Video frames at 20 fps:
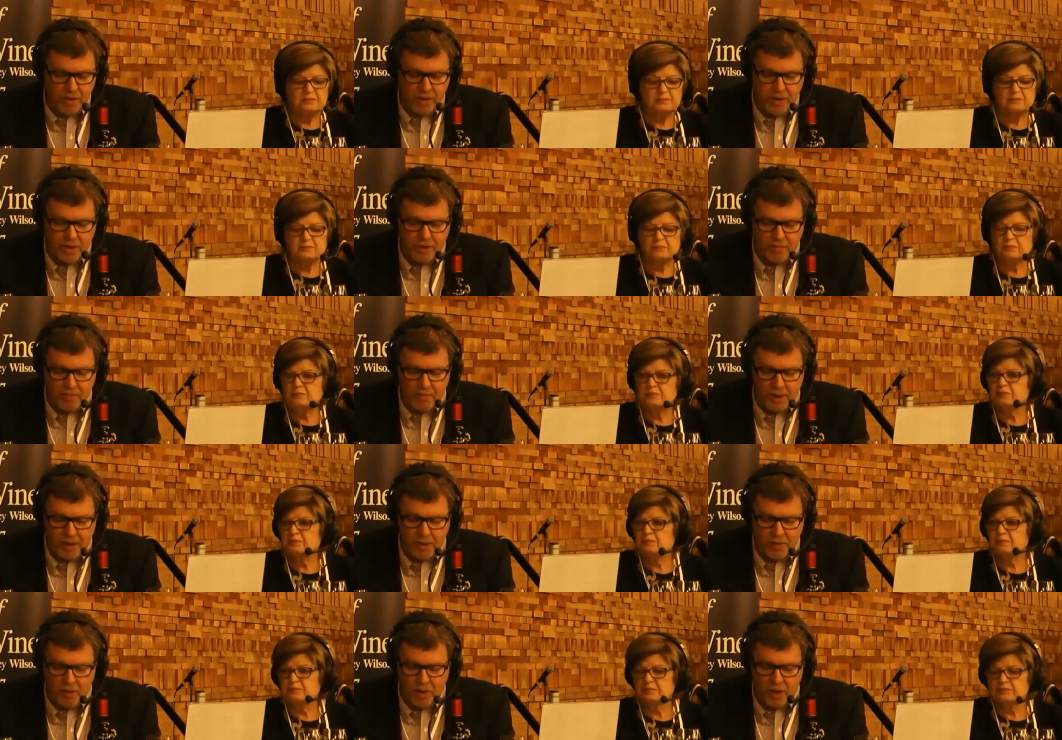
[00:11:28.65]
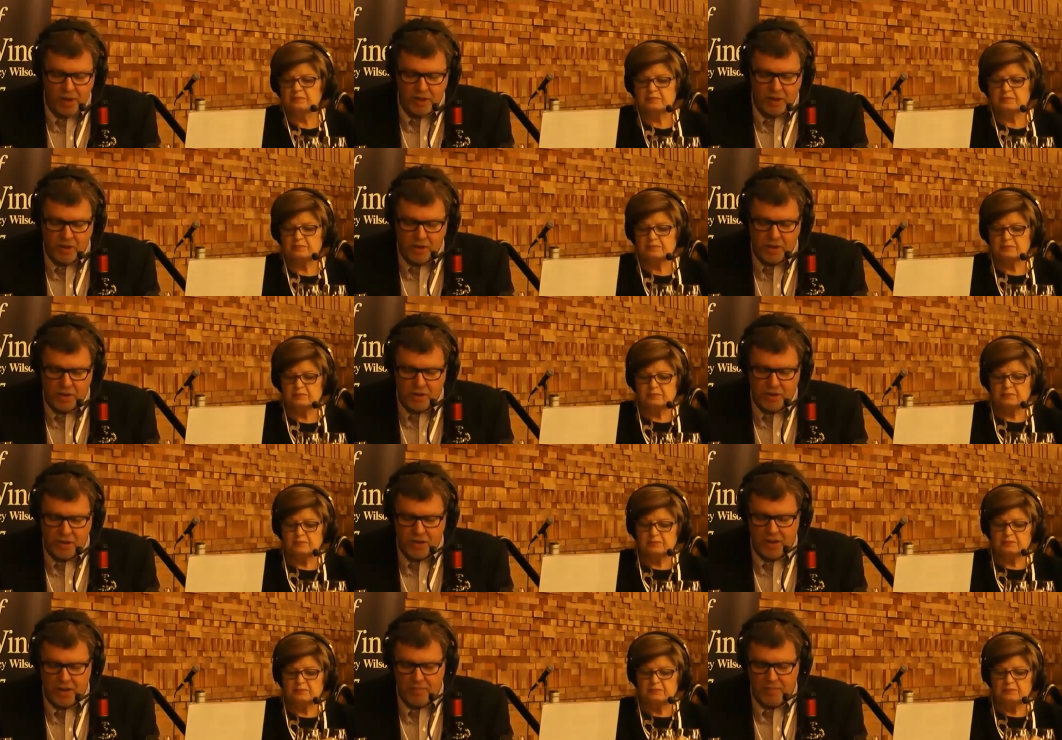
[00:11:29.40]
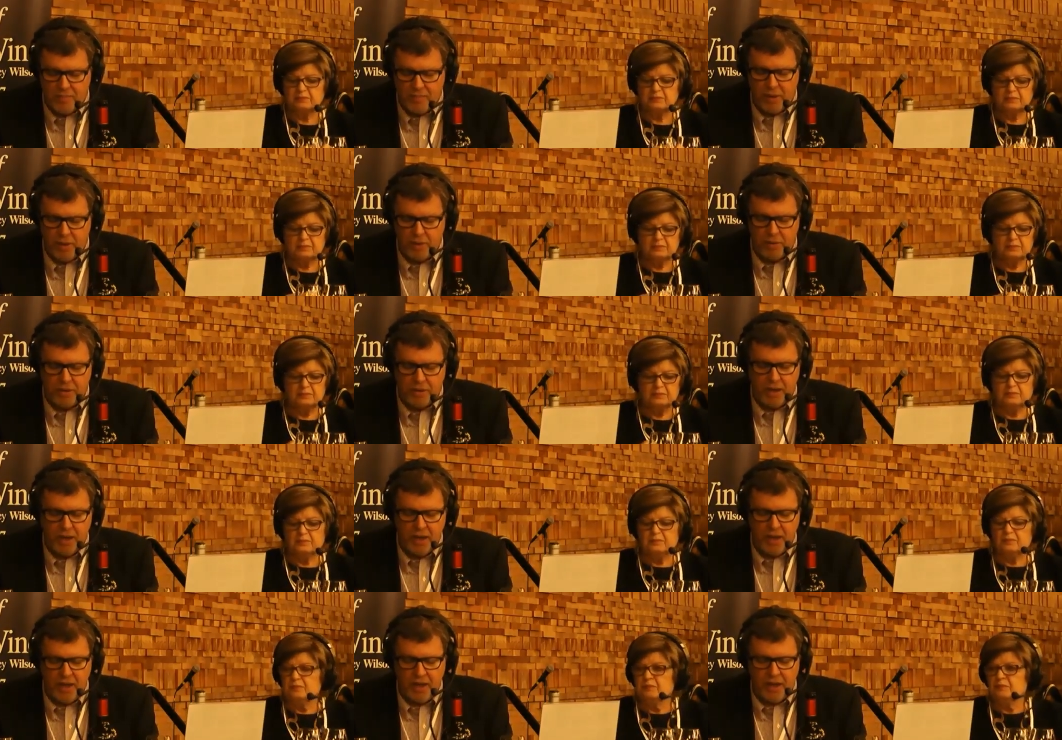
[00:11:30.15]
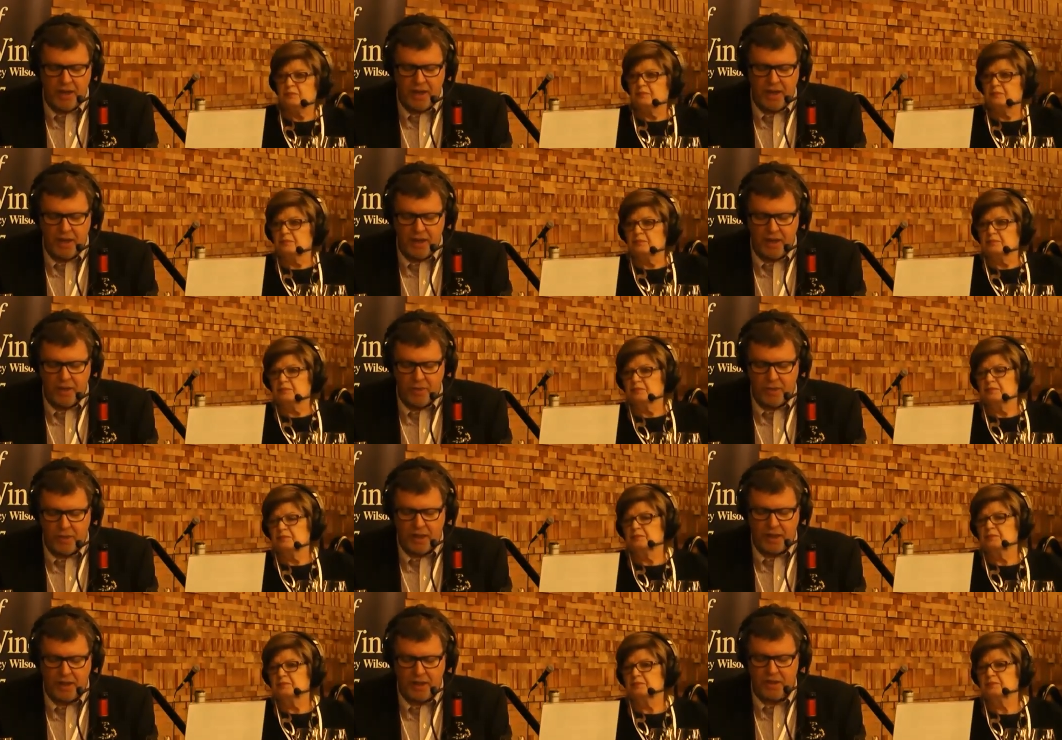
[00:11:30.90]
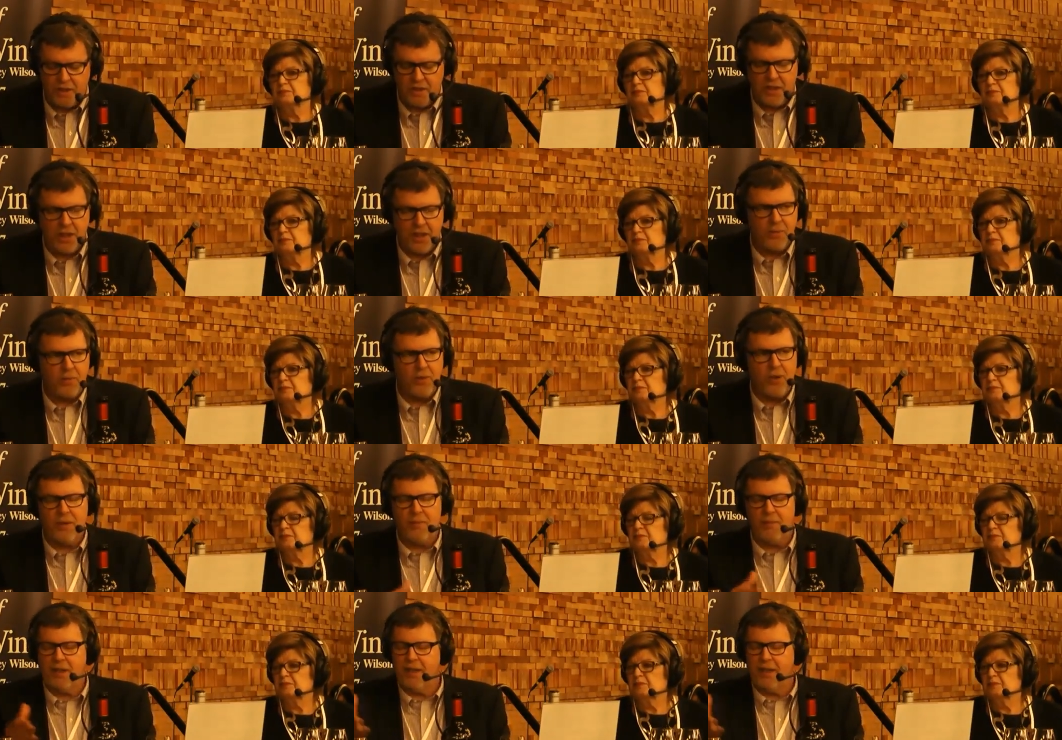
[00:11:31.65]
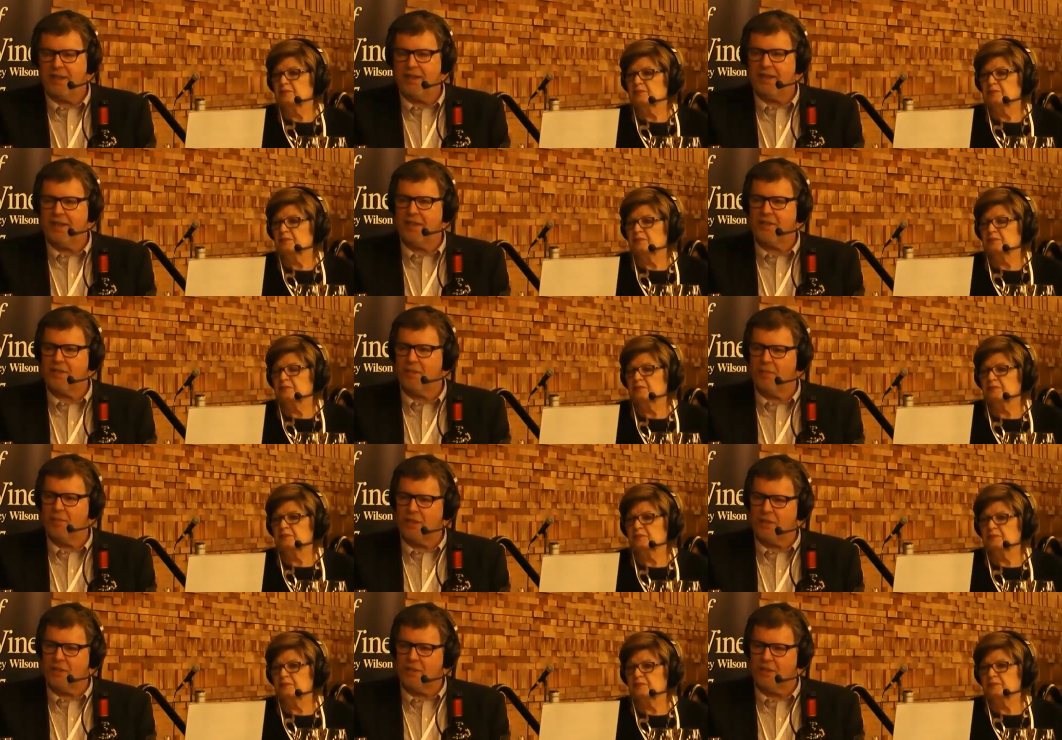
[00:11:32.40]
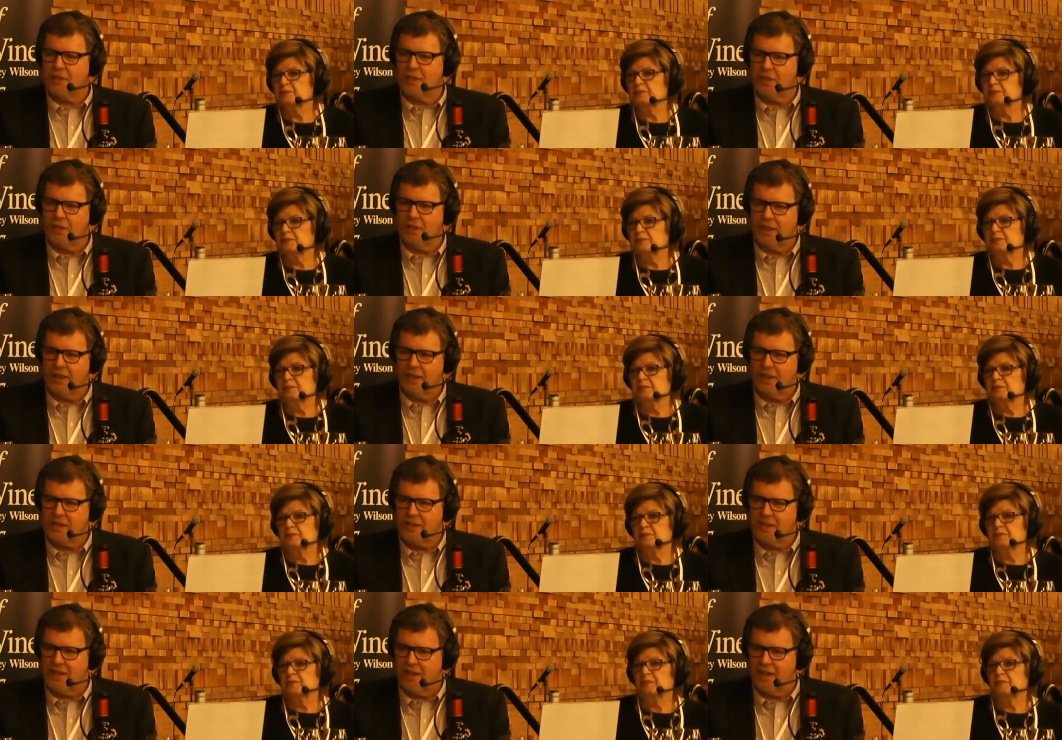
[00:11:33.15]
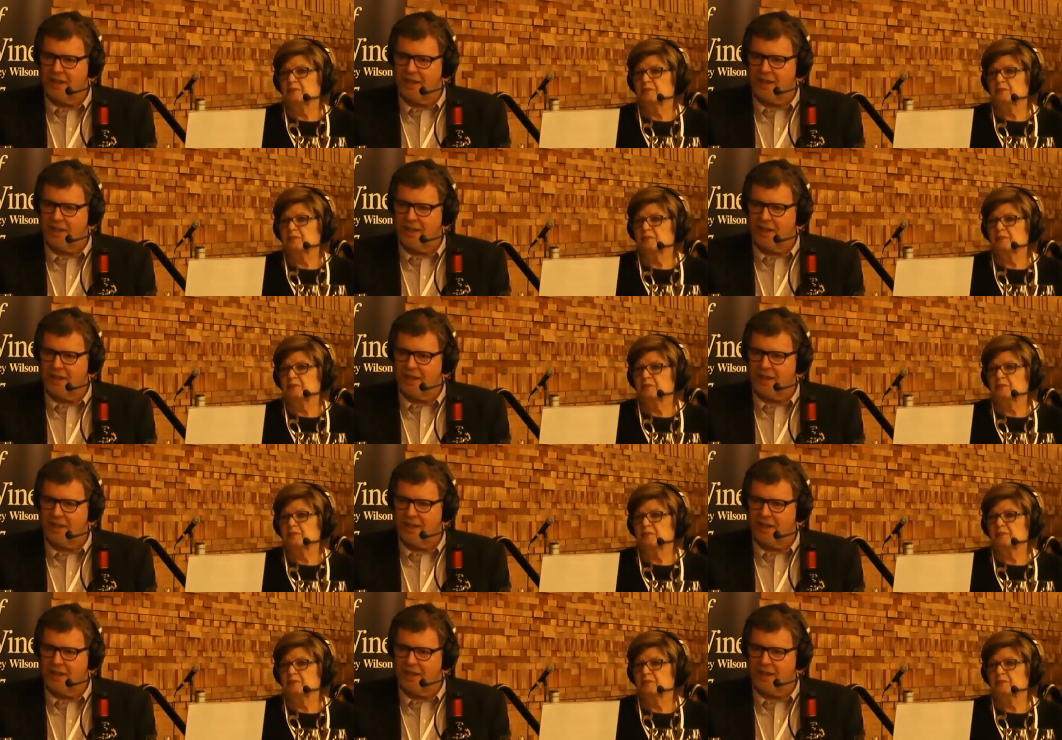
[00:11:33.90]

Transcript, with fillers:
Speaker 1: and Benoît Jurassin, both uh, working on site winemaking. Thanks so much for joining us today